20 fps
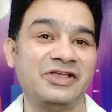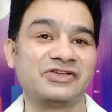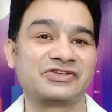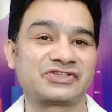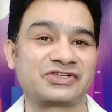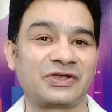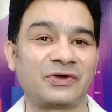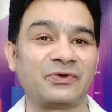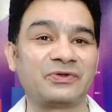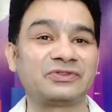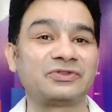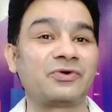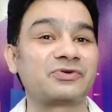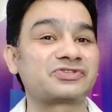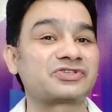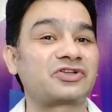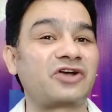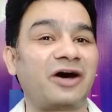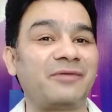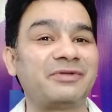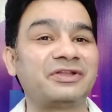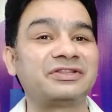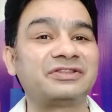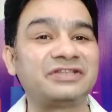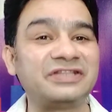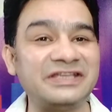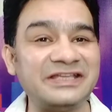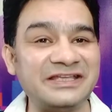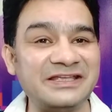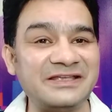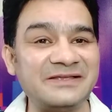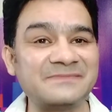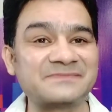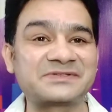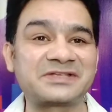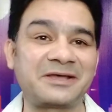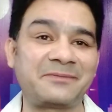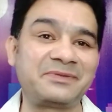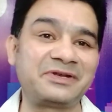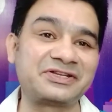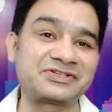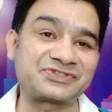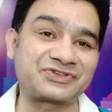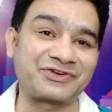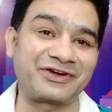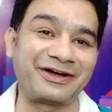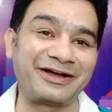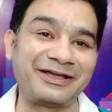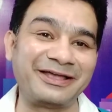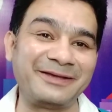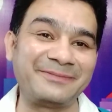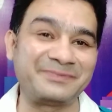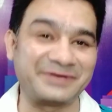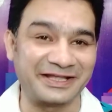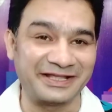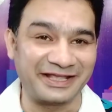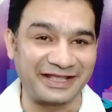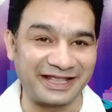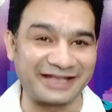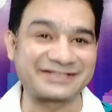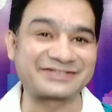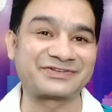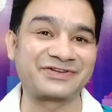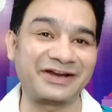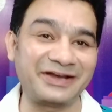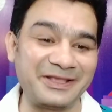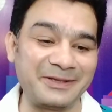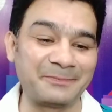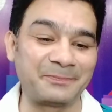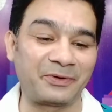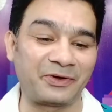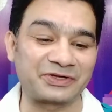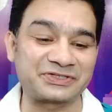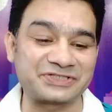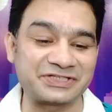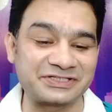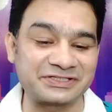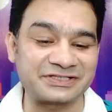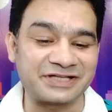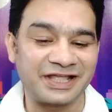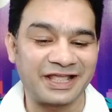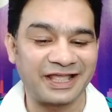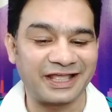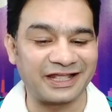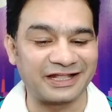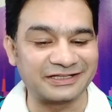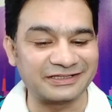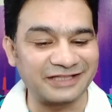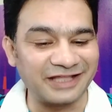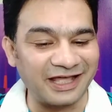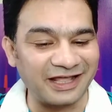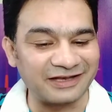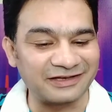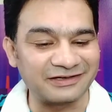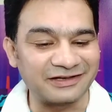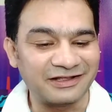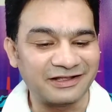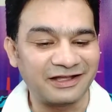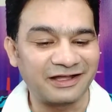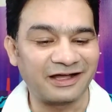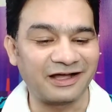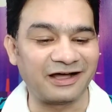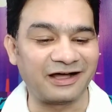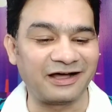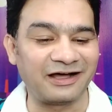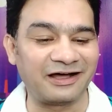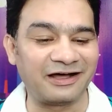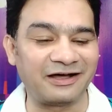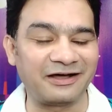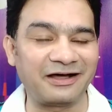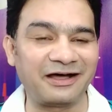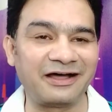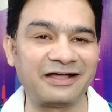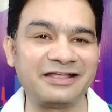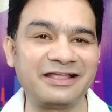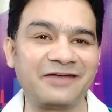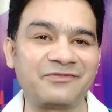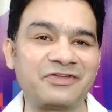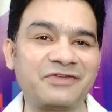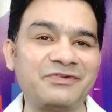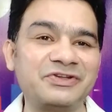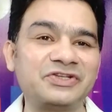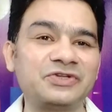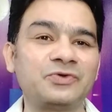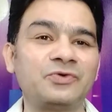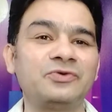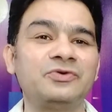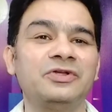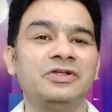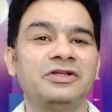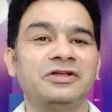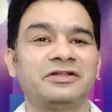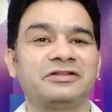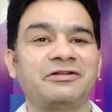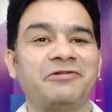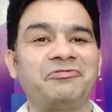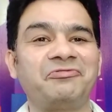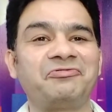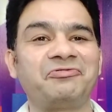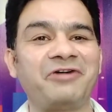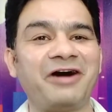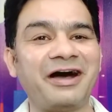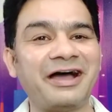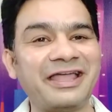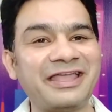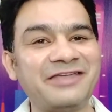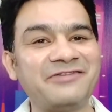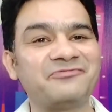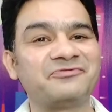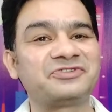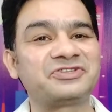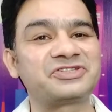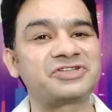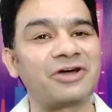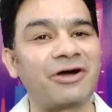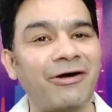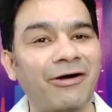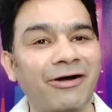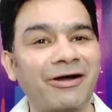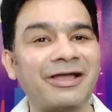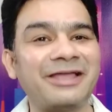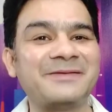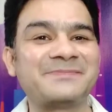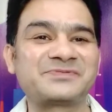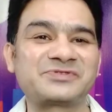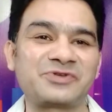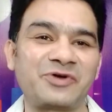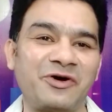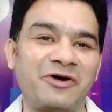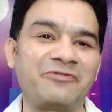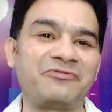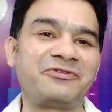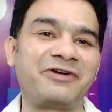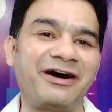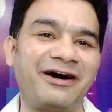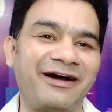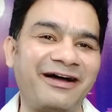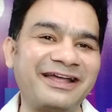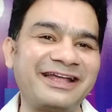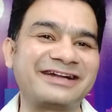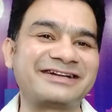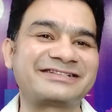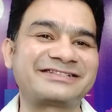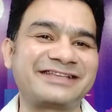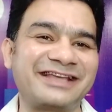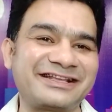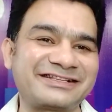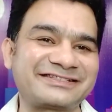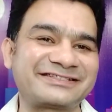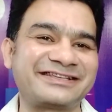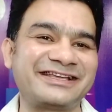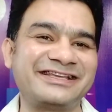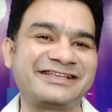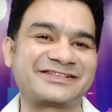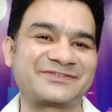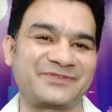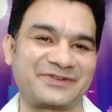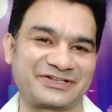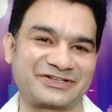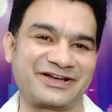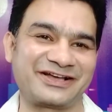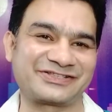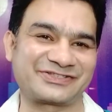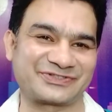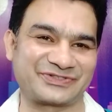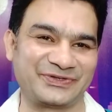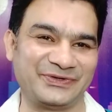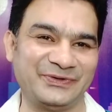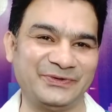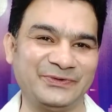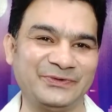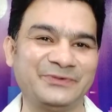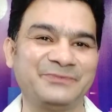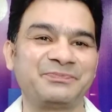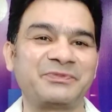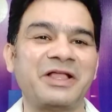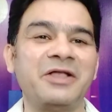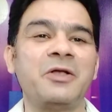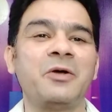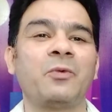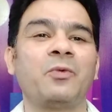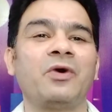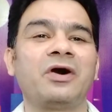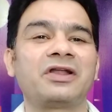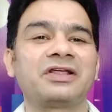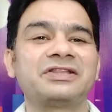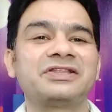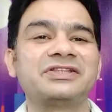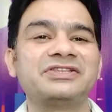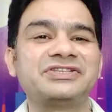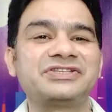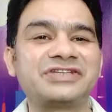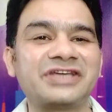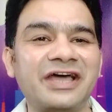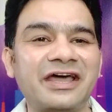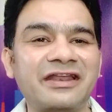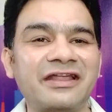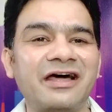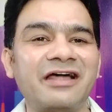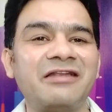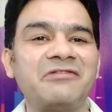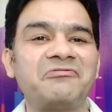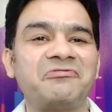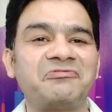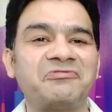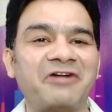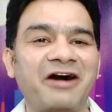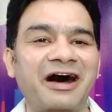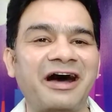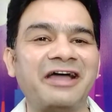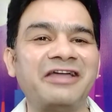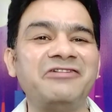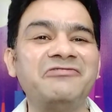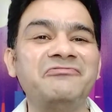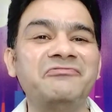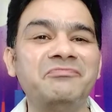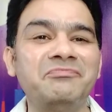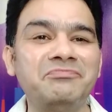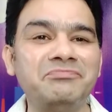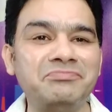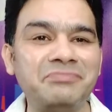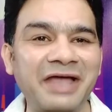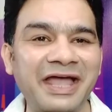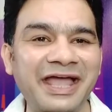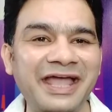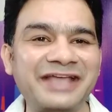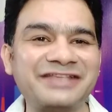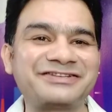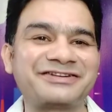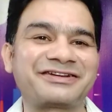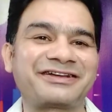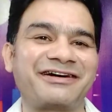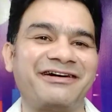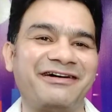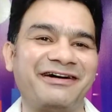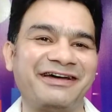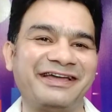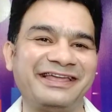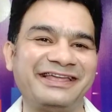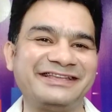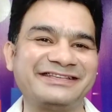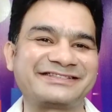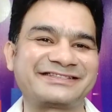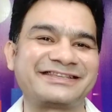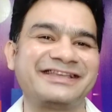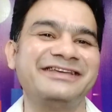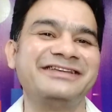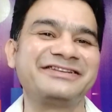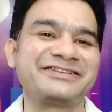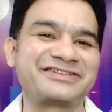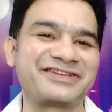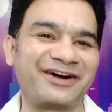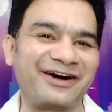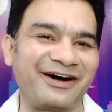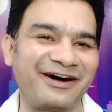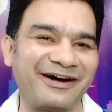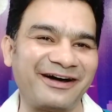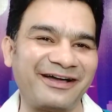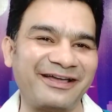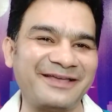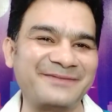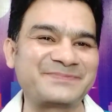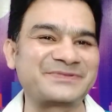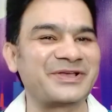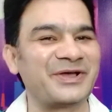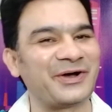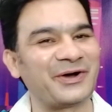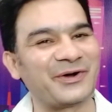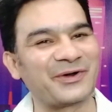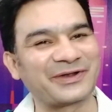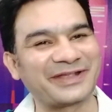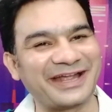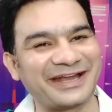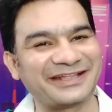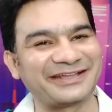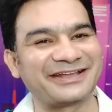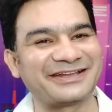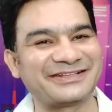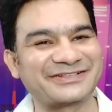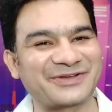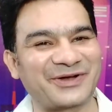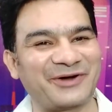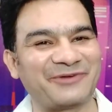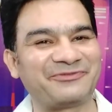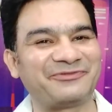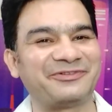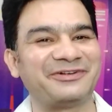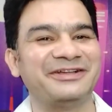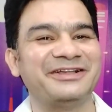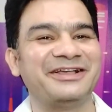So those common themes have been described. It's very important. And then I have given you the 5 types of IELTS essays for task 2. What are the general 5 major kinds, types or categories of